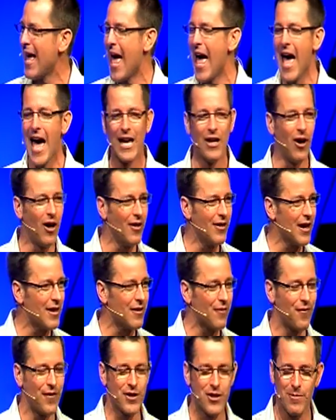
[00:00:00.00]
And all the other
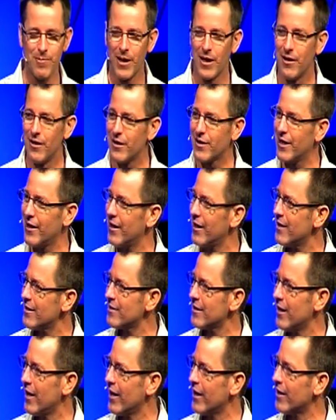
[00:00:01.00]
fishermen are looking at us
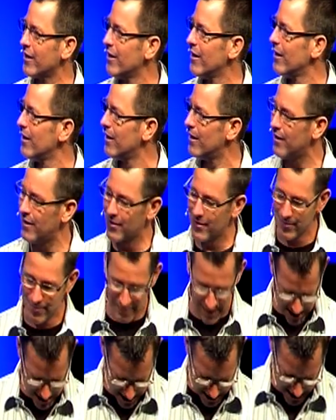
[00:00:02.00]
like, oh,
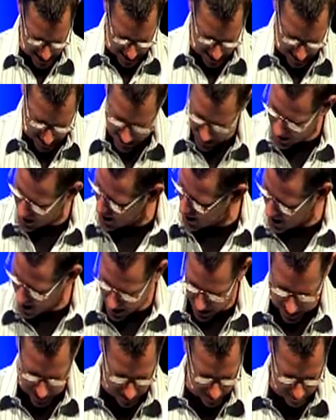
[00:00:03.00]

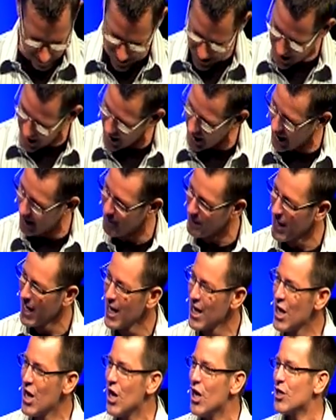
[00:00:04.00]
man.
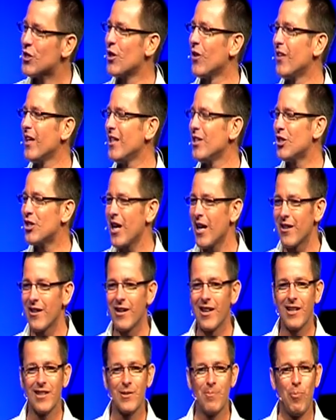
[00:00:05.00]
So then Chandler
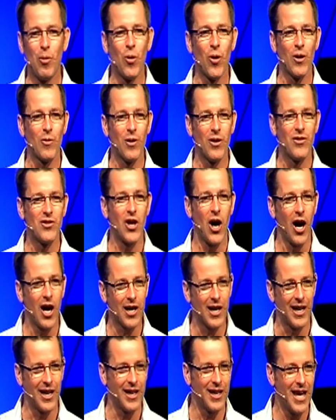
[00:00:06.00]
gets bored with
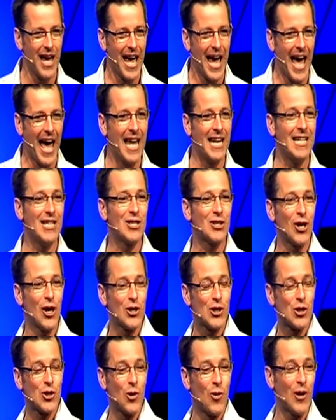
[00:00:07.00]
talking, and he
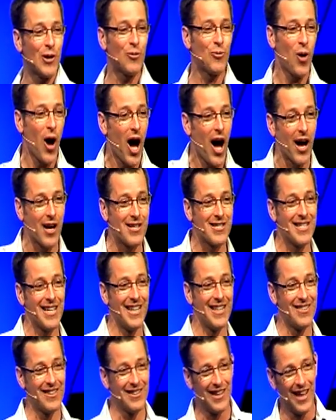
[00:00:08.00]
starts throwing rocks
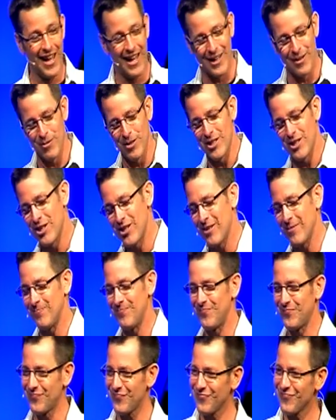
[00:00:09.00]
in the lake, which...
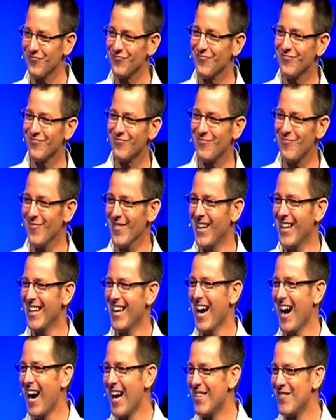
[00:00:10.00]

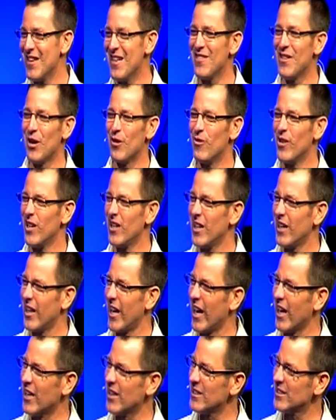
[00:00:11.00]
Yeah, and then they're really like...